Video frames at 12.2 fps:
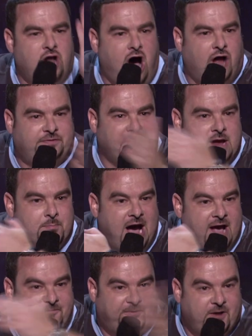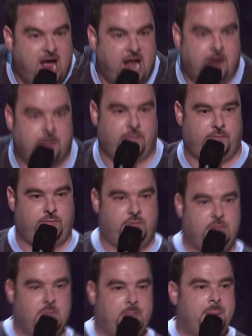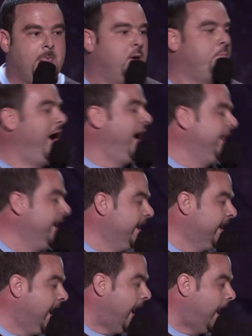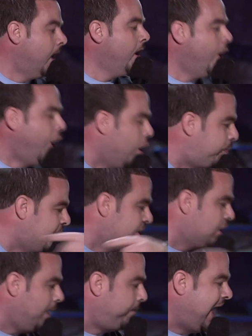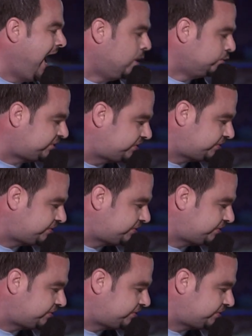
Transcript: nothing, my friend. Maria, open your blouse.